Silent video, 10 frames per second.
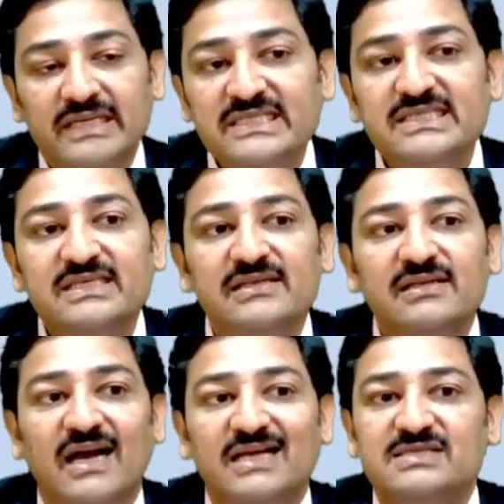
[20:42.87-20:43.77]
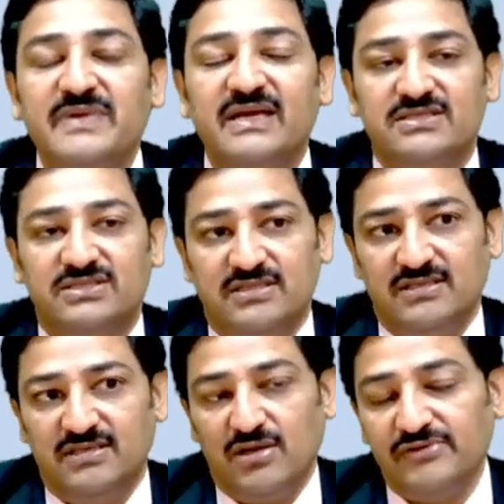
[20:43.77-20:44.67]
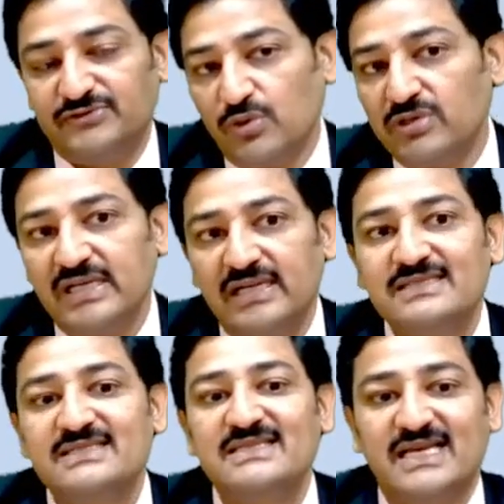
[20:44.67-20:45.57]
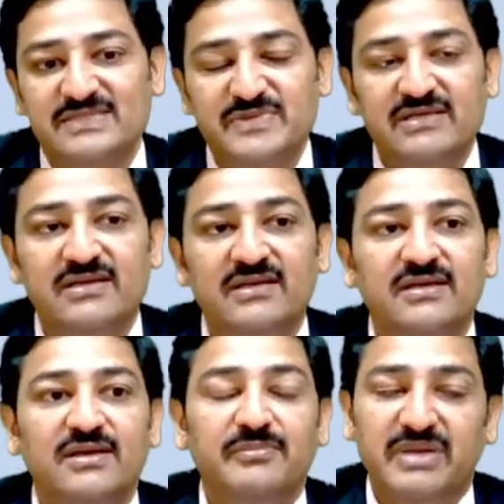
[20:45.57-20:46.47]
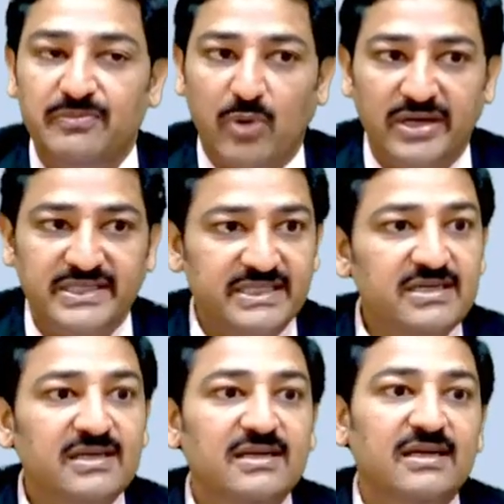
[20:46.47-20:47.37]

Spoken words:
critical aspect of SWOT analysis has been pinpointed.